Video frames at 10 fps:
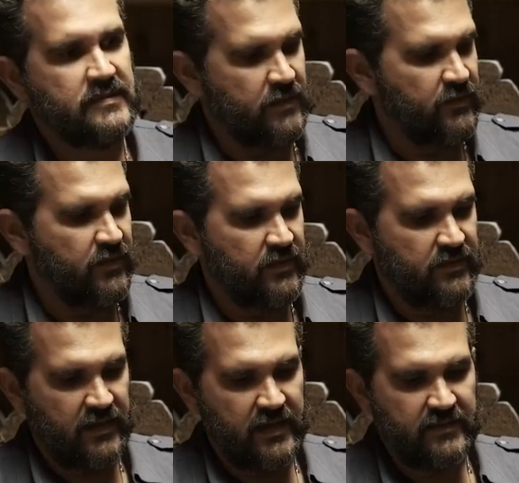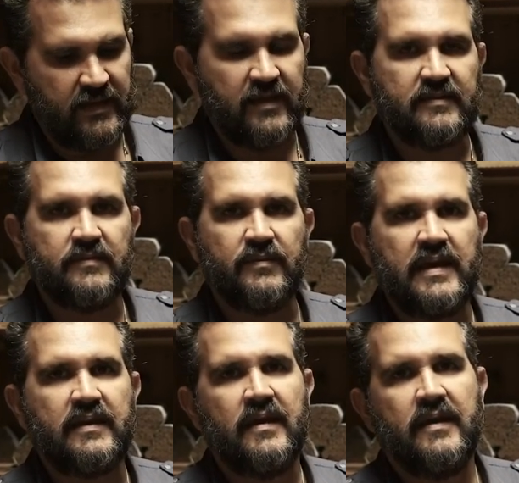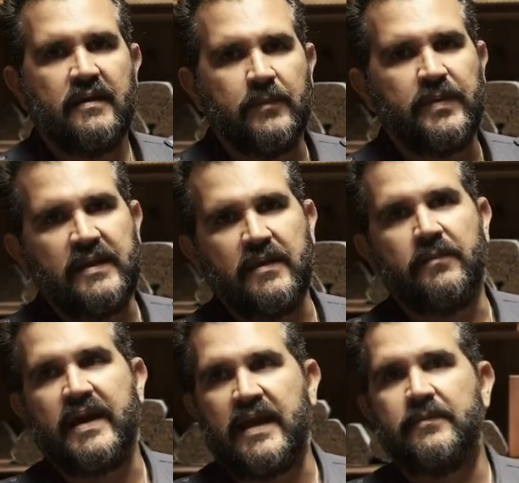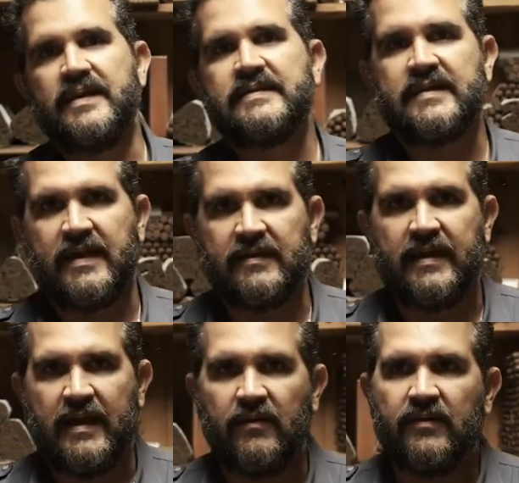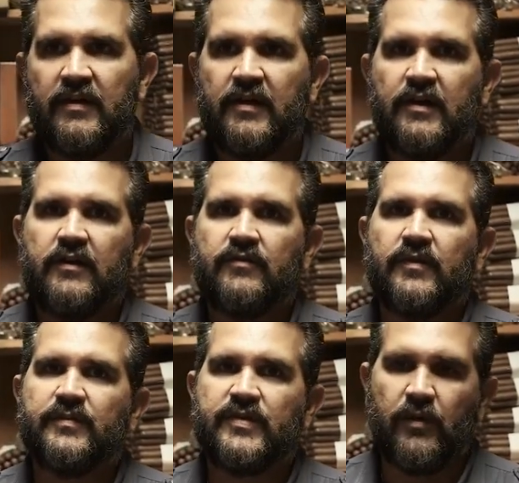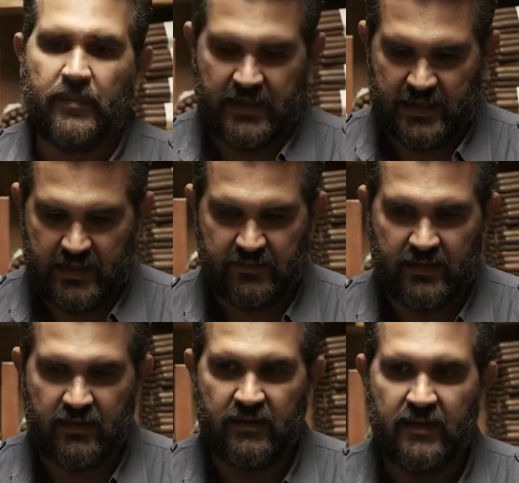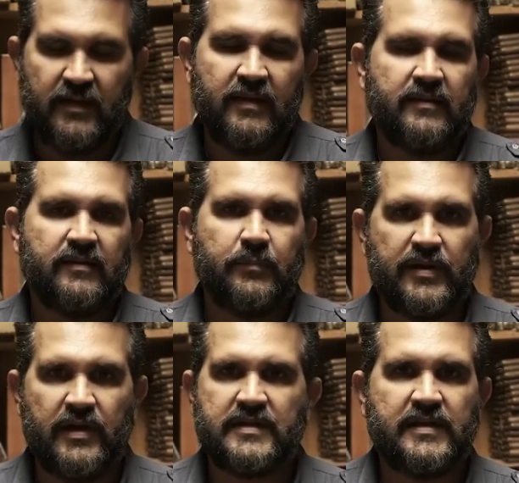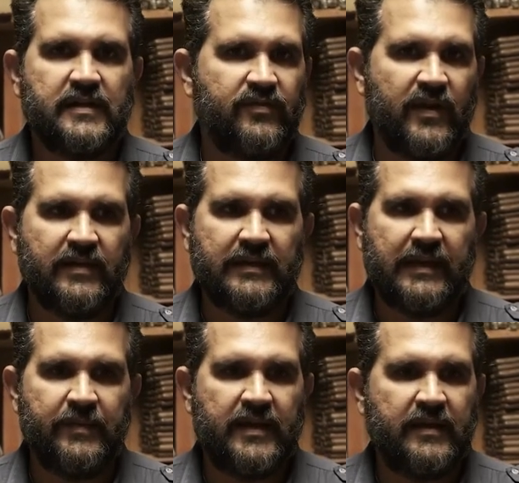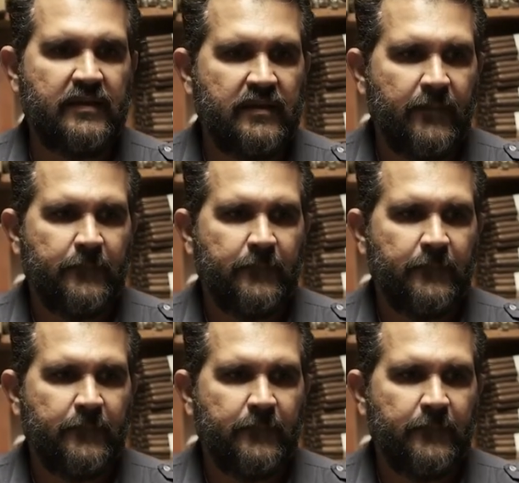Some of the things that make the Padilla Miami stand out from so many out there. The production is very limited.